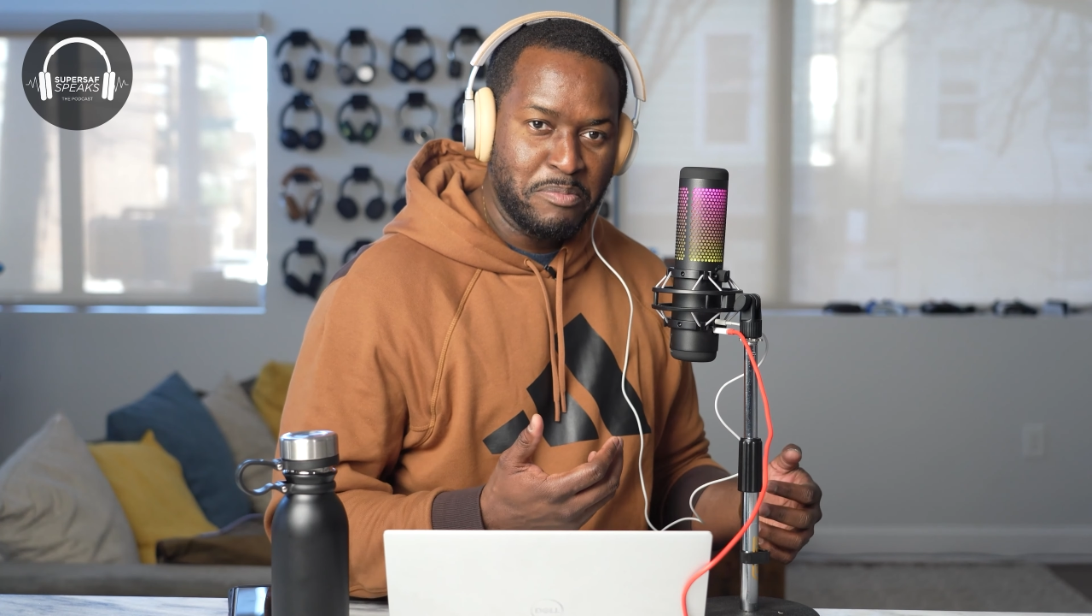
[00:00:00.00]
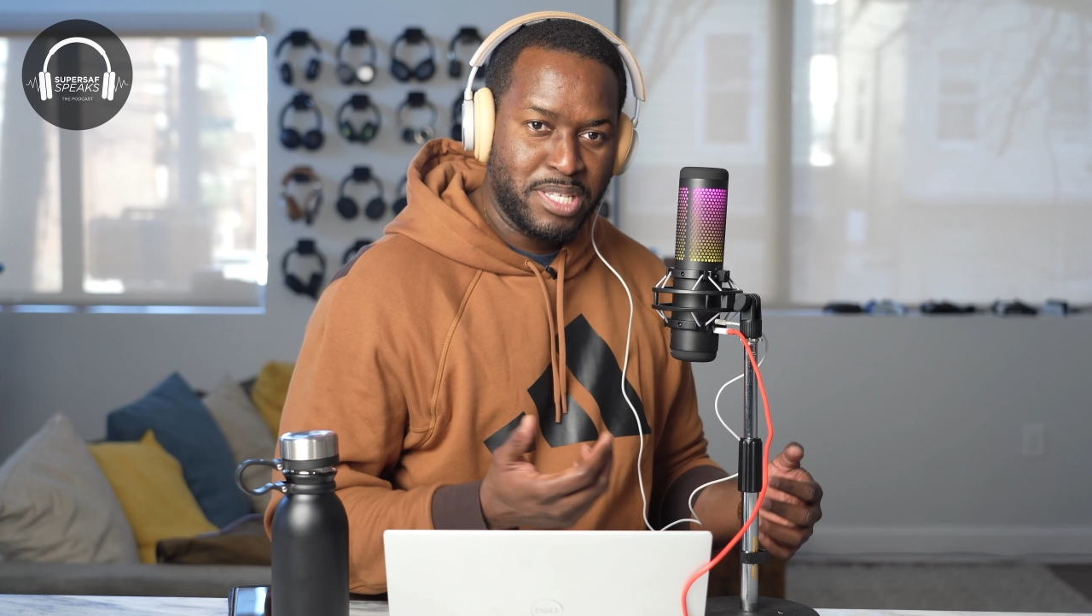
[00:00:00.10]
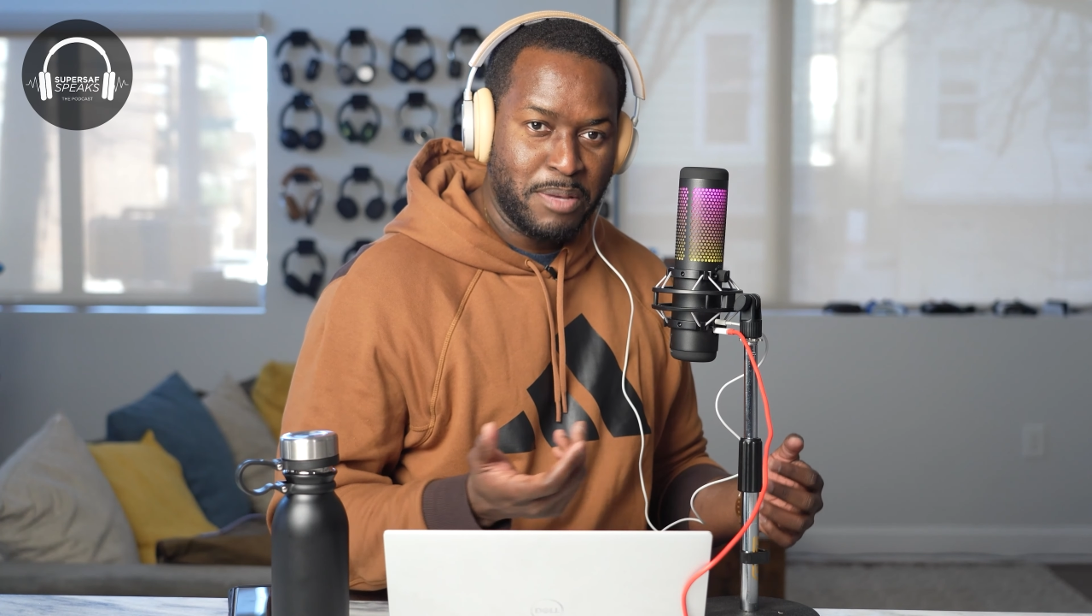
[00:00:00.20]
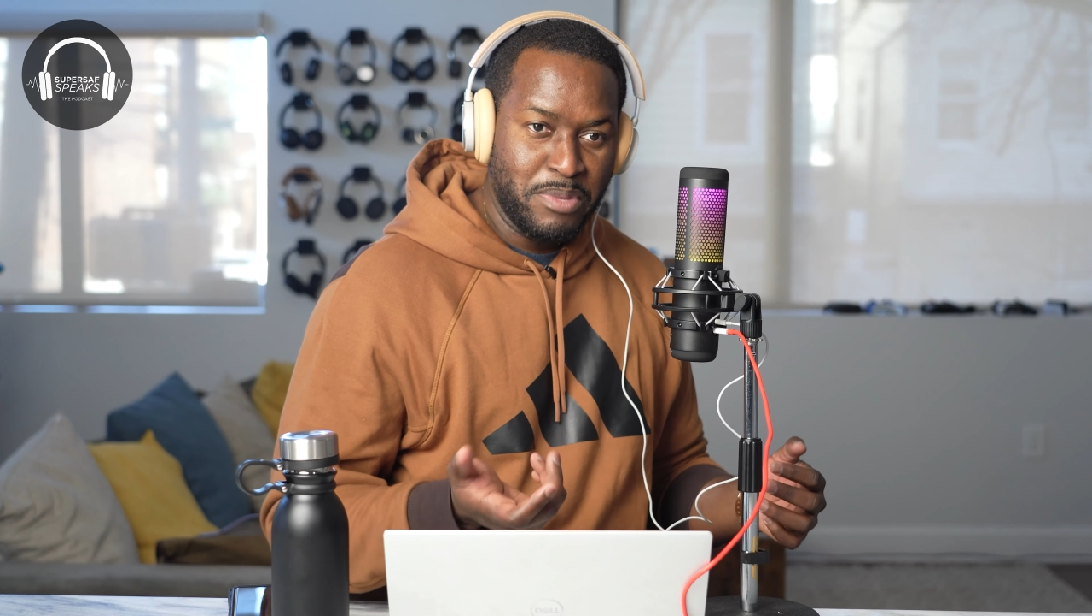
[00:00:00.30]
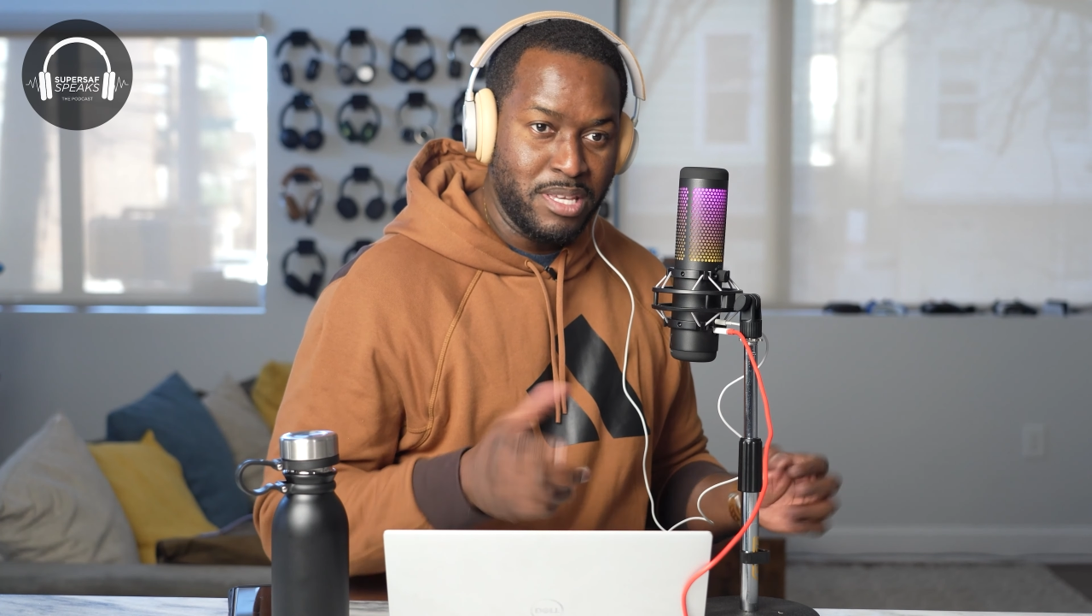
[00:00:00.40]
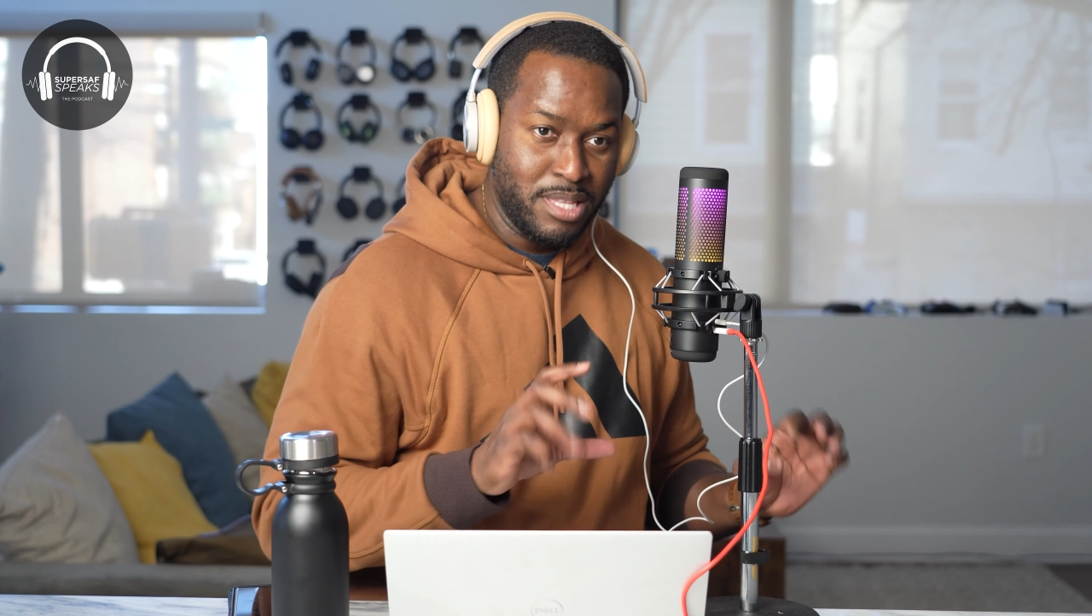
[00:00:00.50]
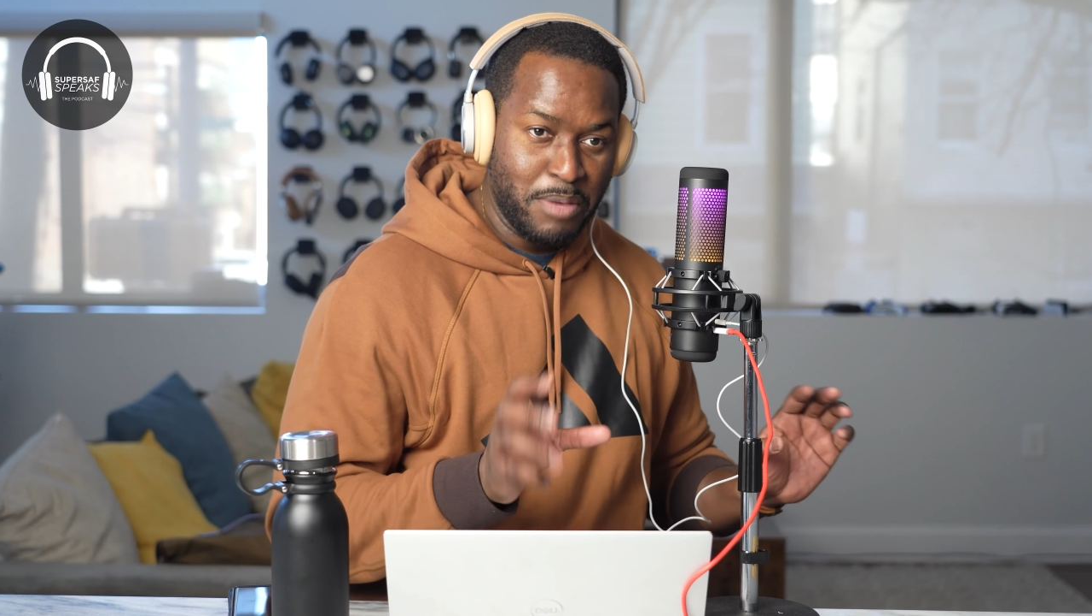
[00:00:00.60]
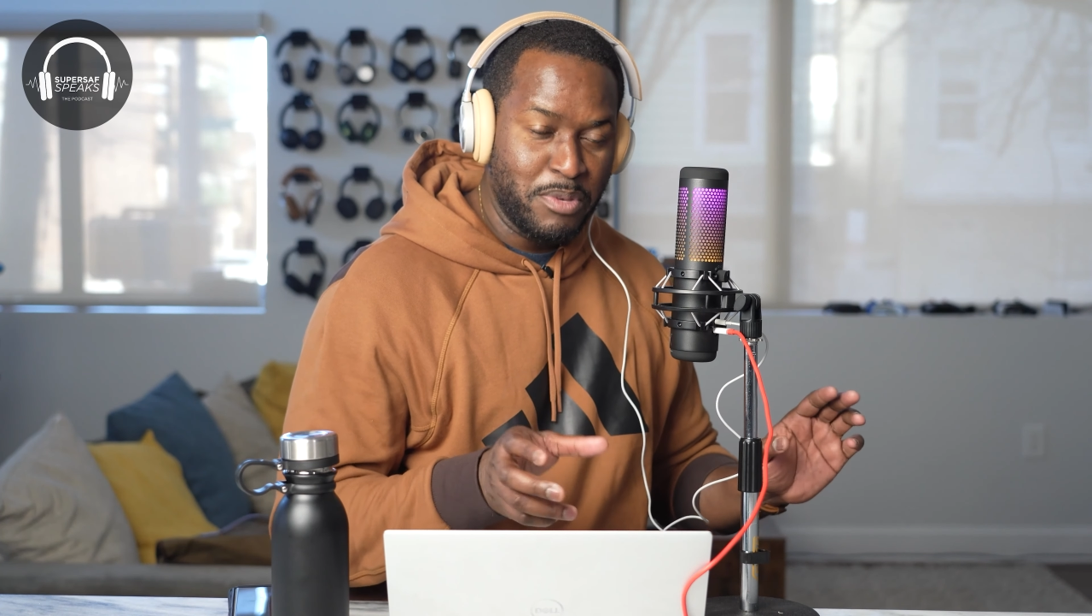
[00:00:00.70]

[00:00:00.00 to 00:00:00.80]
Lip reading: sent me the